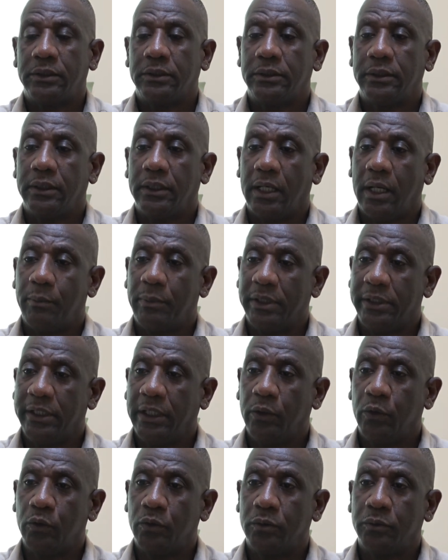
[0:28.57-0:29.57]
the
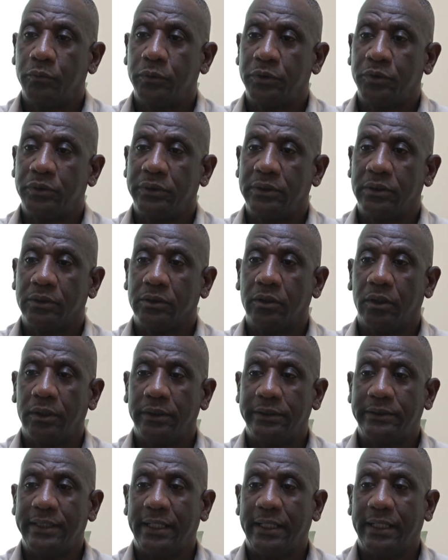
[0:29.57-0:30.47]
armadillo, which we call the